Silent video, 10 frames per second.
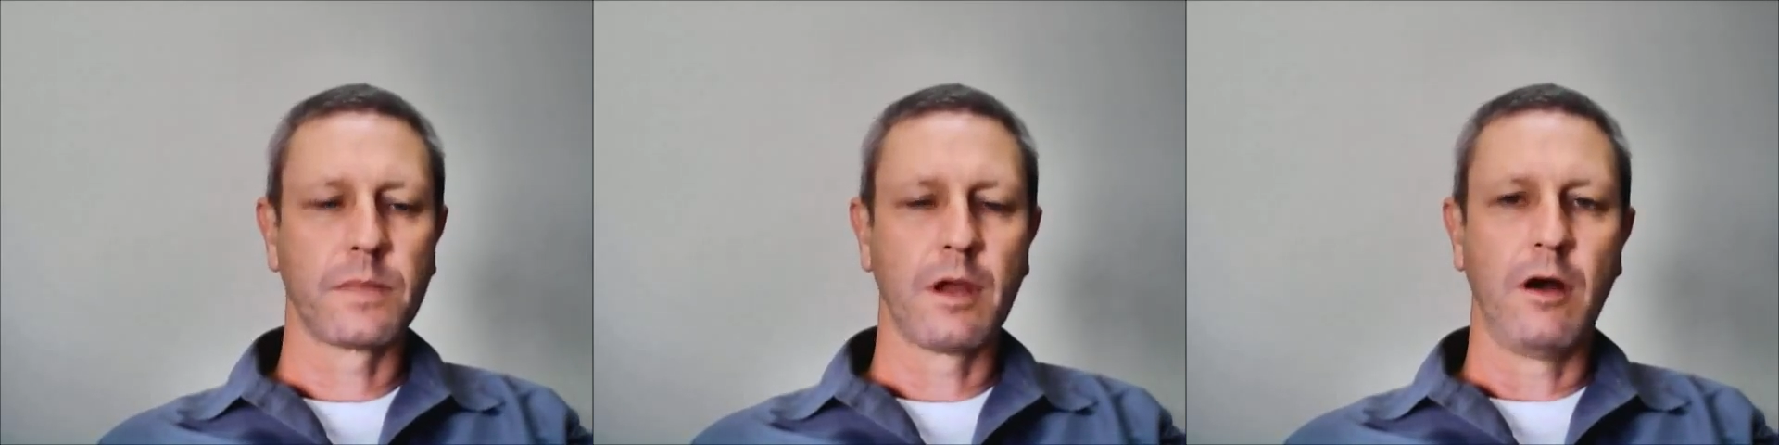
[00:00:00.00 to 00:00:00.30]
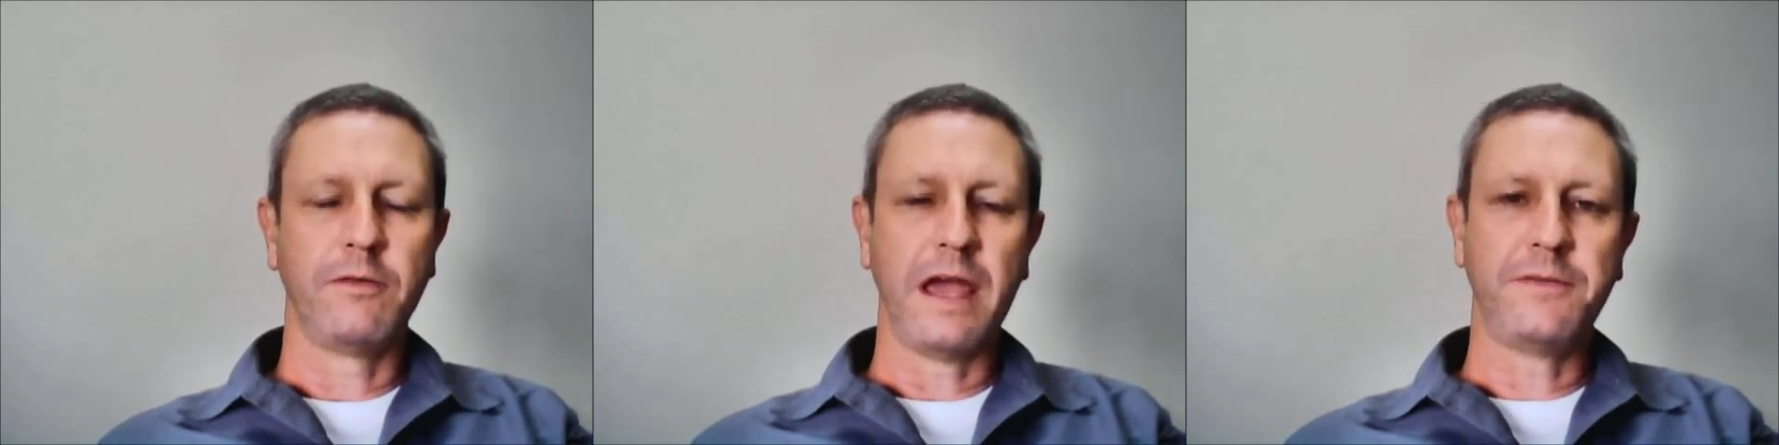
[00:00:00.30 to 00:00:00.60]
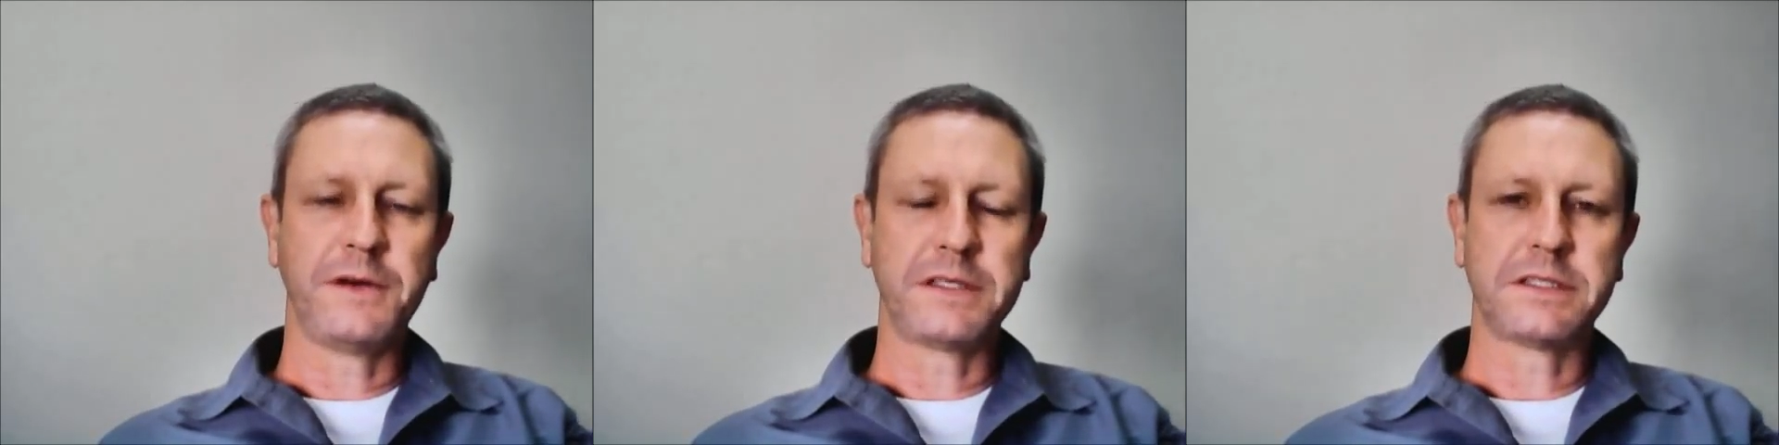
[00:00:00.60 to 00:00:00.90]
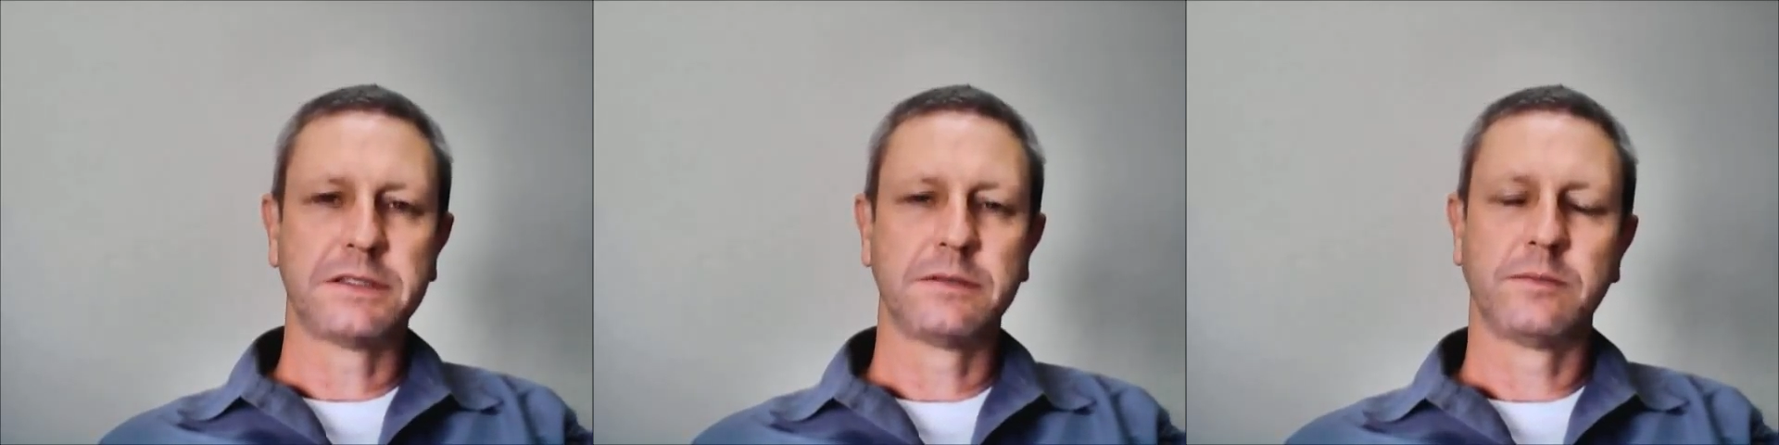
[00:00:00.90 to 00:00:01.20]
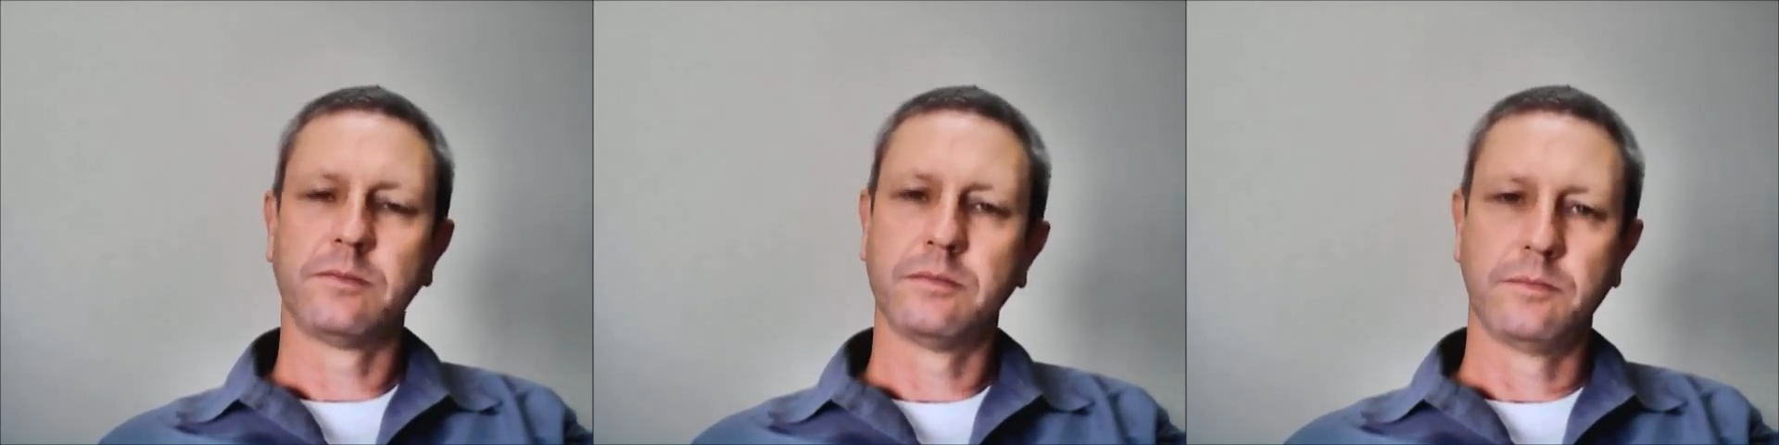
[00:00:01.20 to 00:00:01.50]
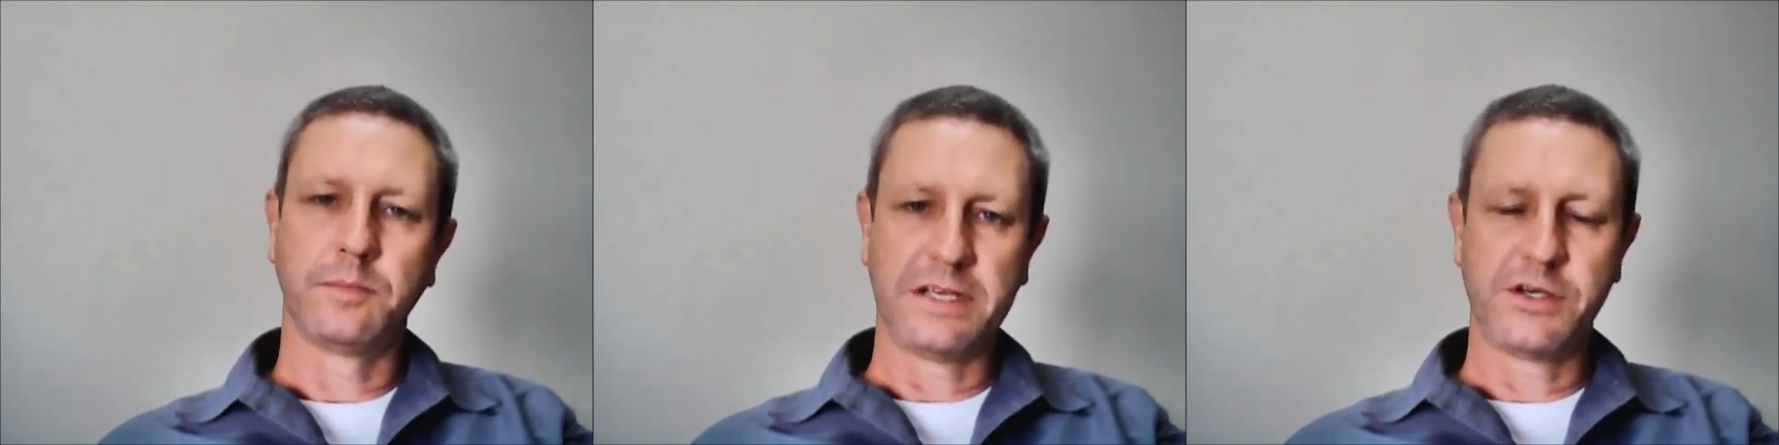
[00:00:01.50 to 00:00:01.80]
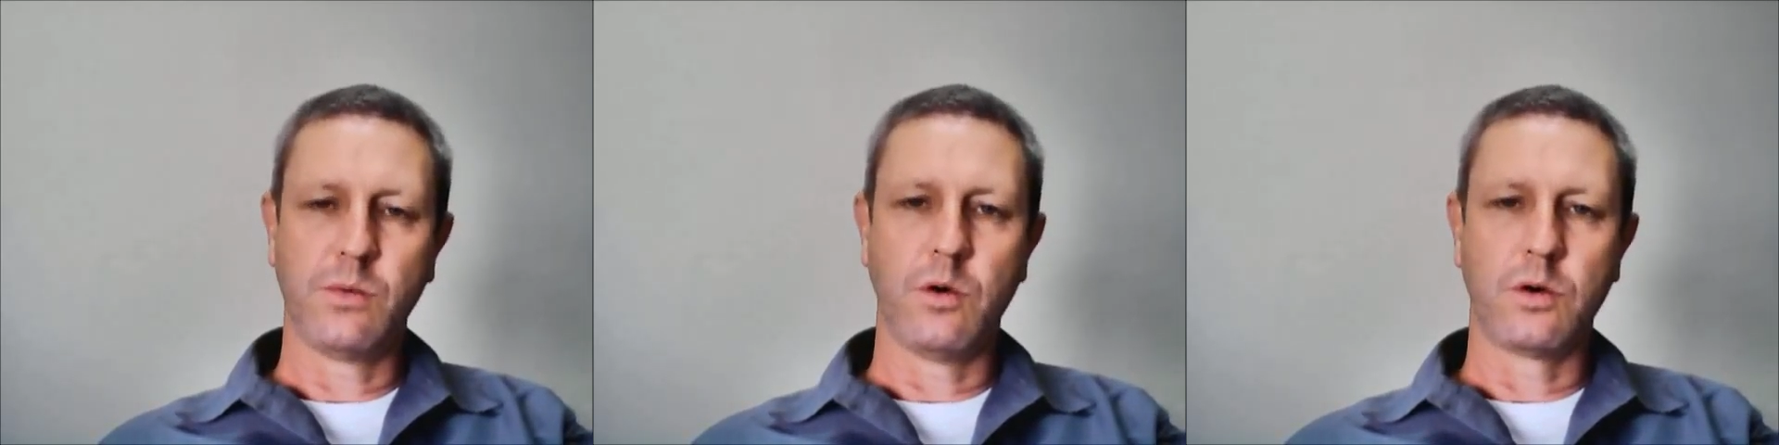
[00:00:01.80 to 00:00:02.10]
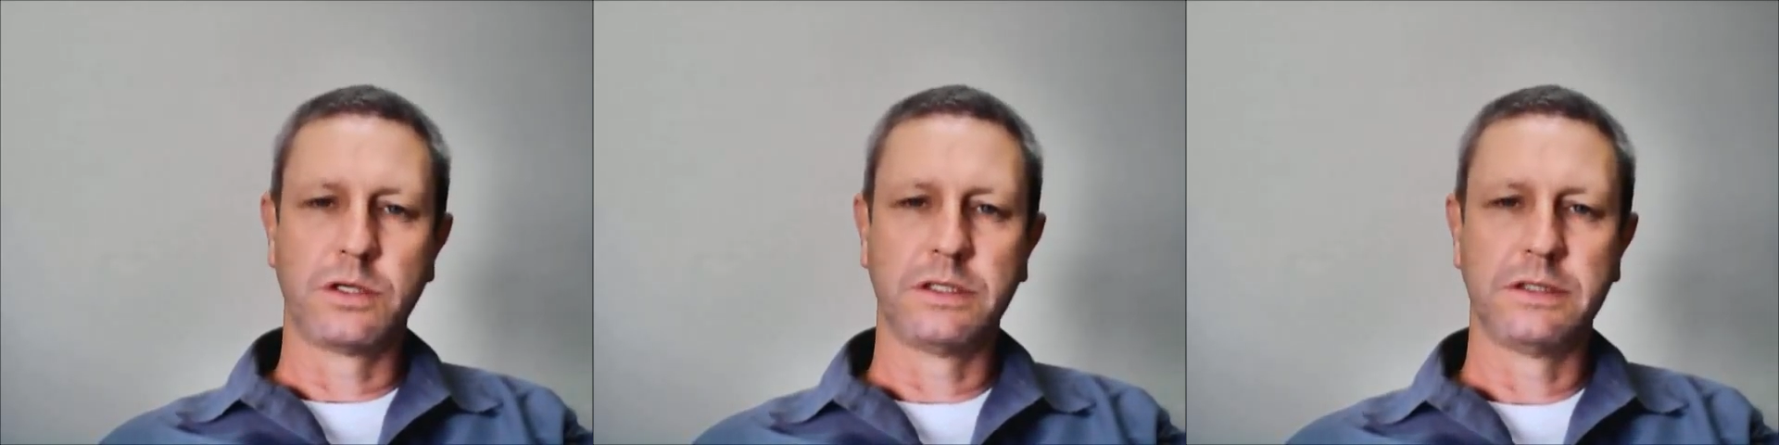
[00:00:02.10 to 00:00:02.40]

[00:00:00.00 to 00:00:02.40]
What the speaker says: of effort plus reward